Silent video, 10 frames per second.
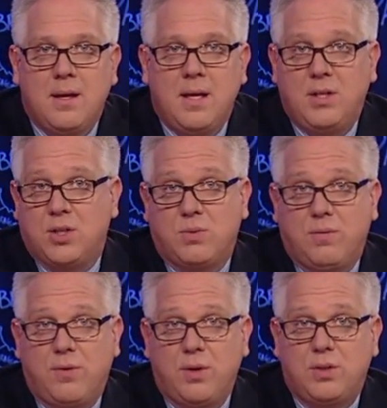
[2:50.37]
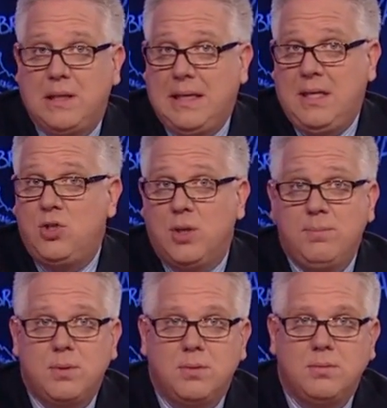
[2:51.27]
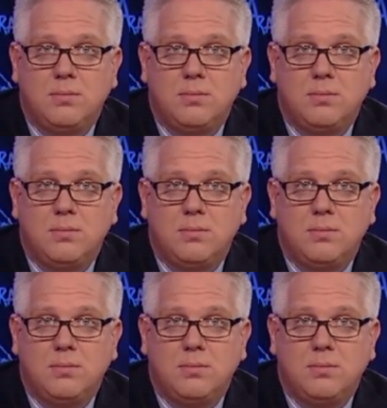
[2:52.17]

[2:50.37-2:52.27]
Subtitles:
He just referred to Egypt,